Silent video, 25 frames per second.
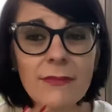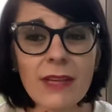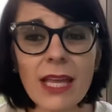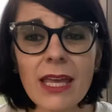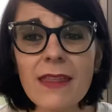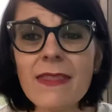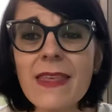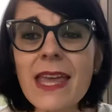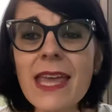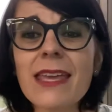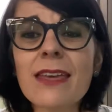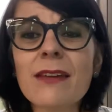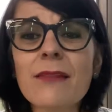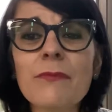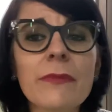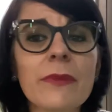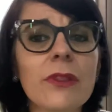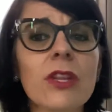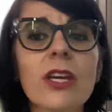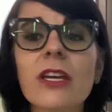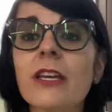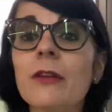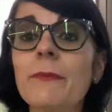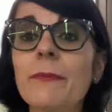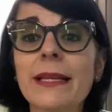They
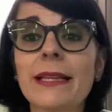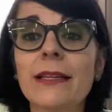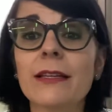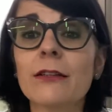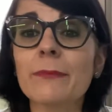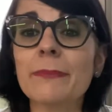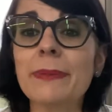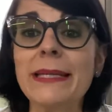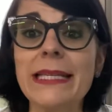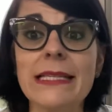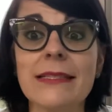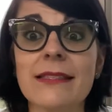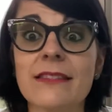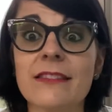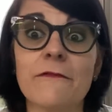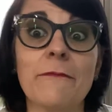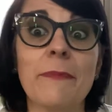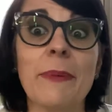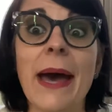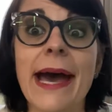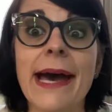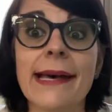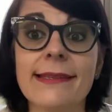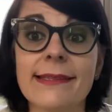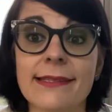could be little pieces of
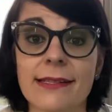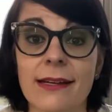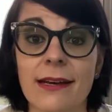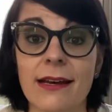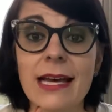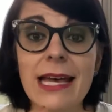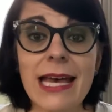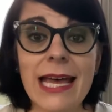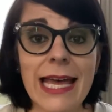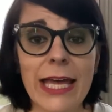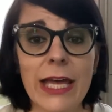pasta.